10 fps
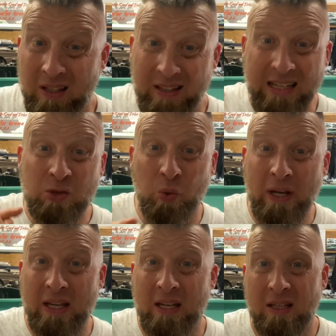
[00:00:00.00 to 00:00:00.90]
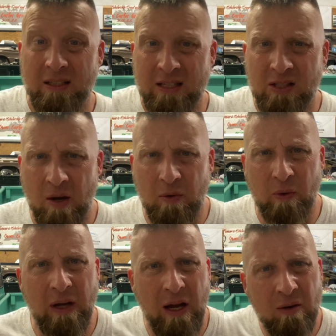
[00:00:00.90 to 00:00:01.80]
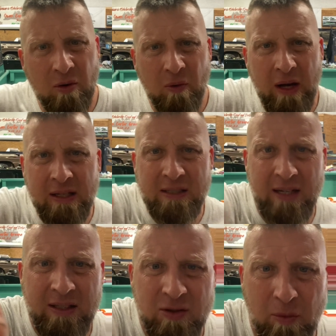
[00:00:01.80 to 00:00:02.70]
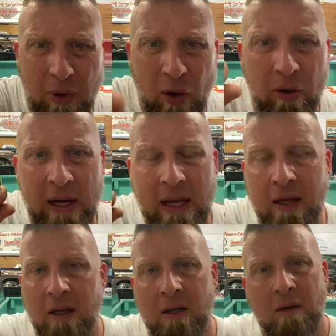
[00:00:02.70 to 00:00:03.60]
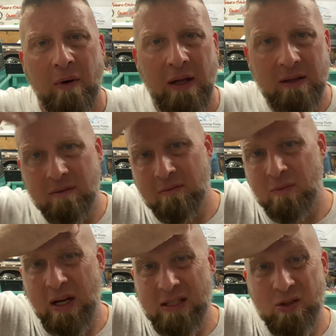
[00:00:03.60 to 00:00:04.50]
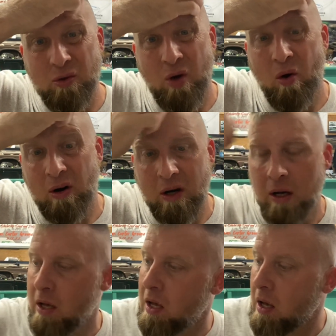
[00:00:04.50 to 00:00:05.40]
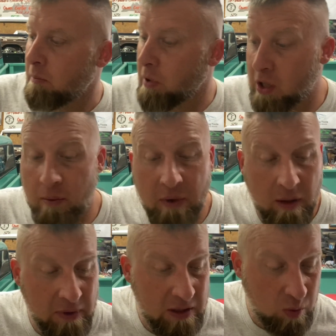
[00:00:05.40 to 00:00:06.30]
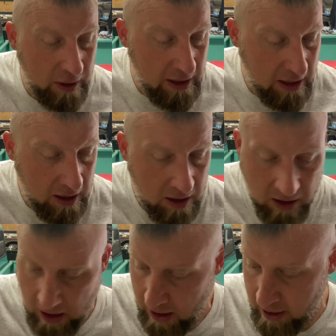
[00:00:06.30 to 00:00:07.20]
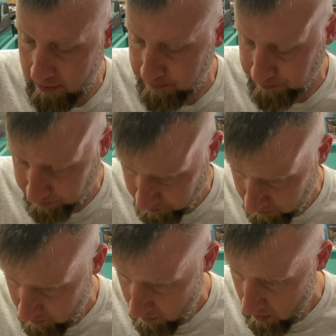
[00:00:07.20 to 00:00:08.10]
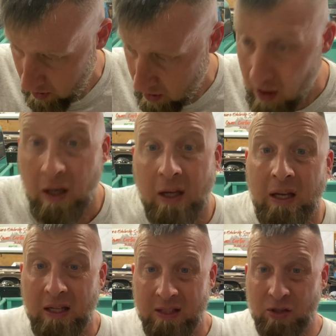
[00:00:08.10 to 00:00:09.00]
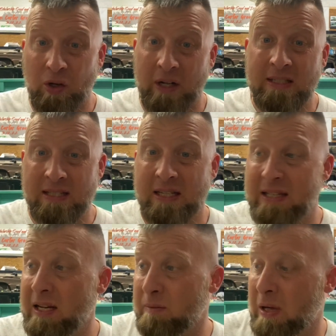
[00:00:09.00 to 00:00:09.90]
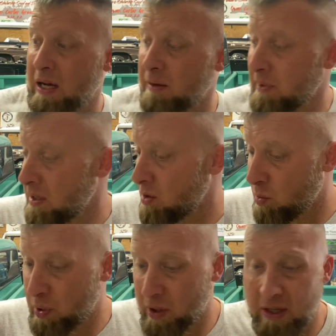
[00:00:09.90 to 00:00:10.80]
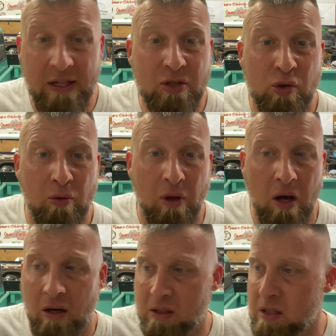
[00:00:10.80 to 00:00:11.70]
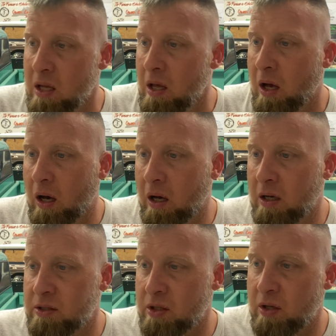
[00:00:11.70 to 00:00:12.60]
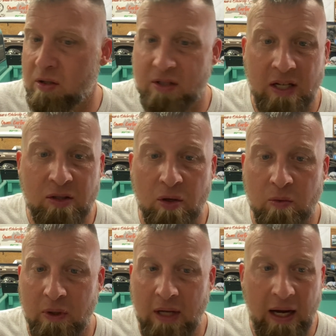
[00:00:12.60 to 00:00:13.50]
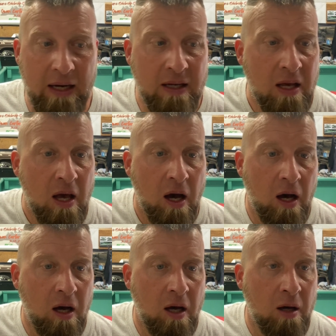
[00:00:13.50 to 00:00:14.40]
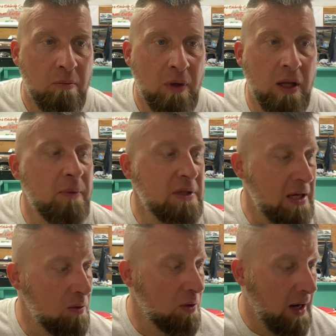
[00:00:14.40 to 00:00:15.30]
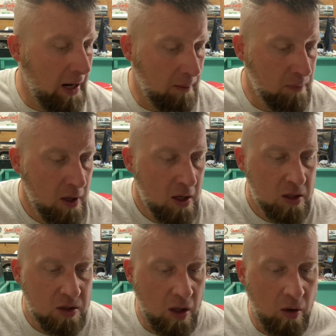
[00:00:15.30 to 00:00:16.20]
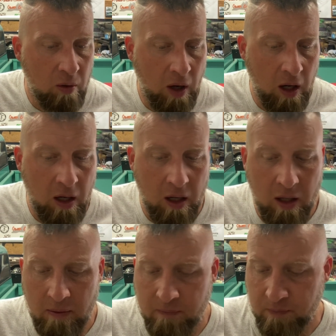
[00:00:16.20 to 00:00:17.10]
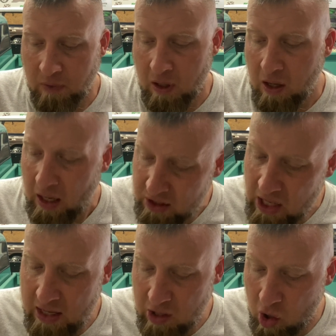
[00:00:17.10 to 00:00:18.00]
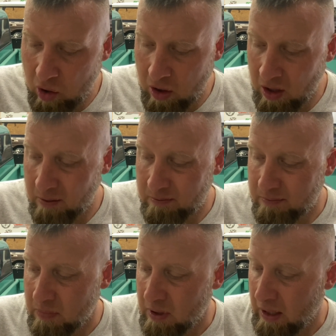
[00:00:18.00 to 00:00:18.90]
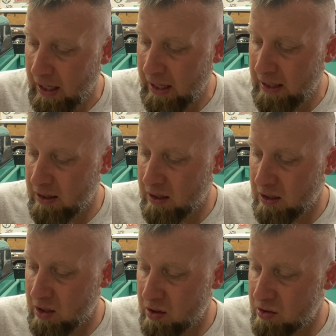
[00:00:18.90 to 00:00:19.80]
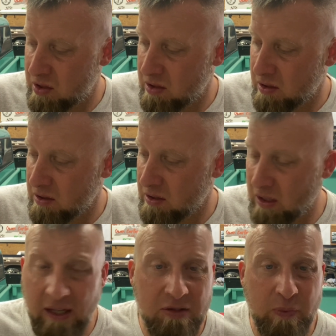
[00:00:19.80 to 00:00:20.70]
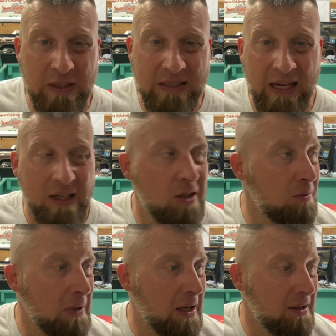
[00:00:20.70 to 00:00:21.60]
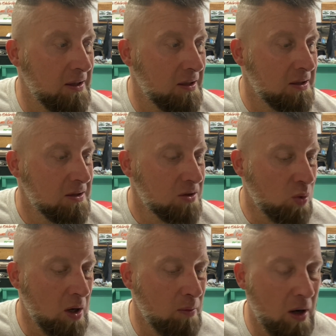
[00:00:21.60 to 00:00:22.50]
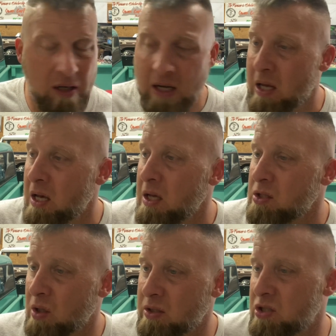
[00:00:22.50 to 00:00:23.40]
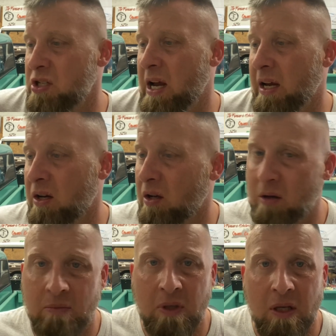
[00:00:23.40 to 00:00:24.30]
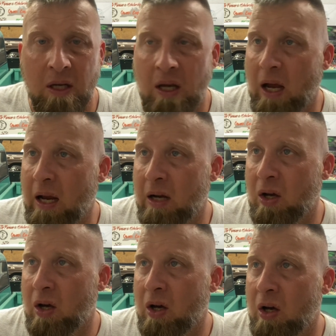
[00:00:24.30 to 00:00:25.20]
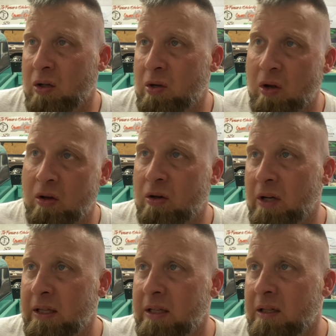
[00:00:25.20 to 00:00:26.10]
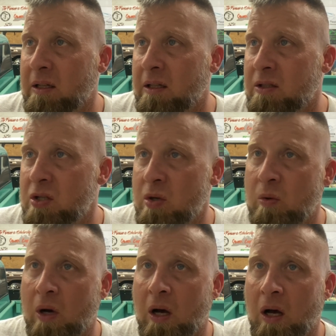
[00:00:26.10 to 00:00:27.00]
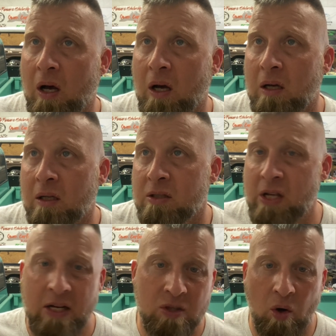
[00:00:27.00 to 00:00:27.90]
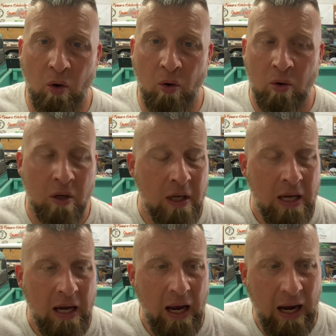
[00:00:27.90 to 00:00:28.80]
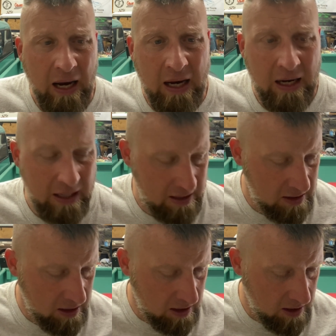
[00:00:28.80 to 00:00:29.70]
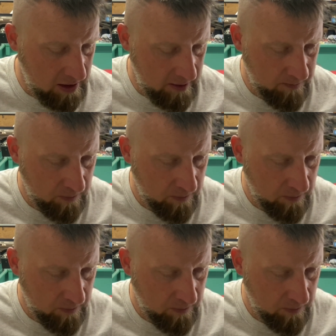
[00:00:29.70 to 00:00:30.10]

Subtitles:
this coming week, I don't know why this thing's so blurry, why it's so dark, but coming up this week, it's the green C10 behind me. Gonna put in these True Locks, so y'all stay tuned with that. But let me tell you what happened. So, I jacked the car up, and because the lift's been taken up by the square body. So I just jack it up and crawl underneath it to change the oil. And the